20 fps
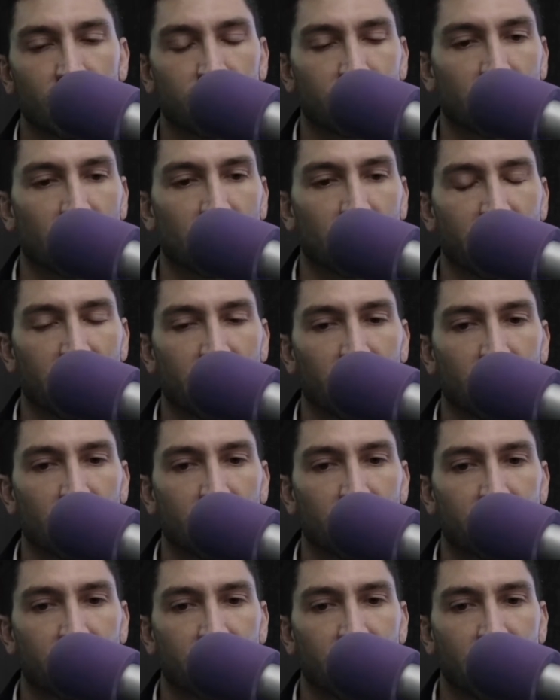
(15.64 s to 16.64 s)
overall
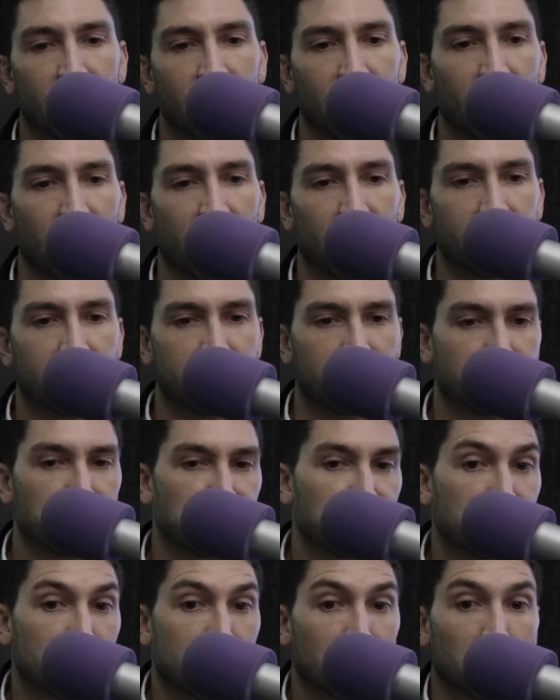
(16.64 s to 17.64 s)
health and
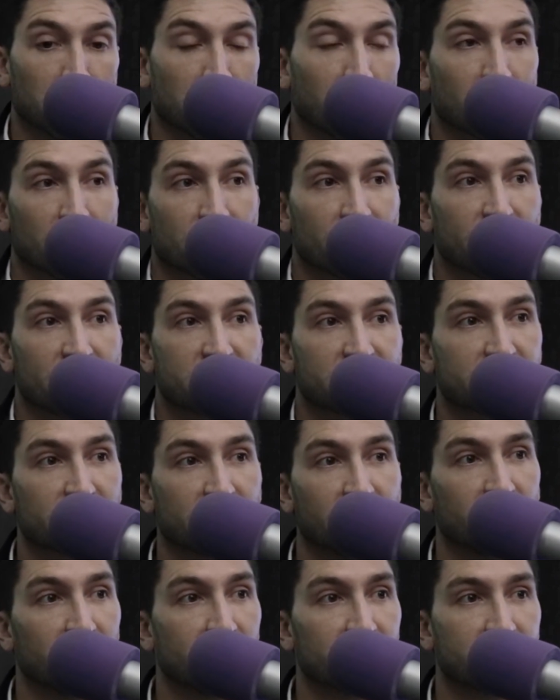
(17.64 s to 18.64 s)
to learn the
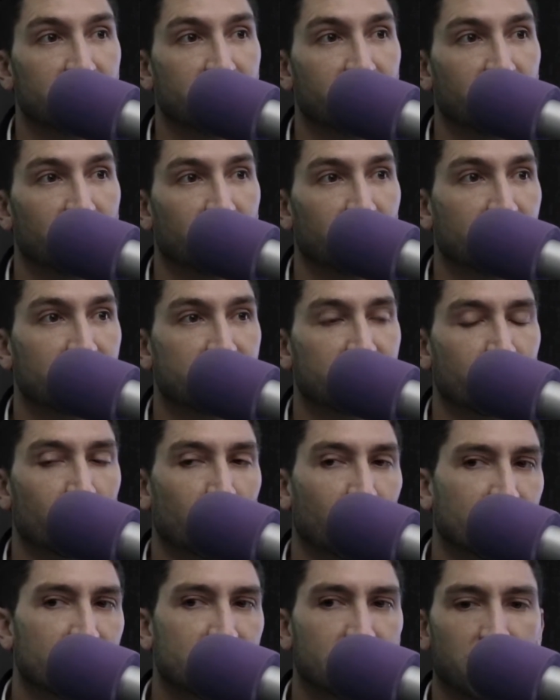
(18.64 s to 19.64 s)
skills of various
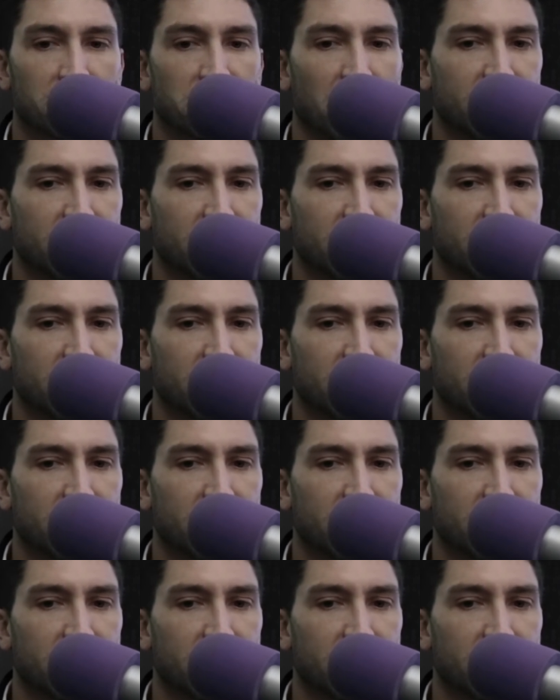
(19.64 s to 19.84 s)
sports.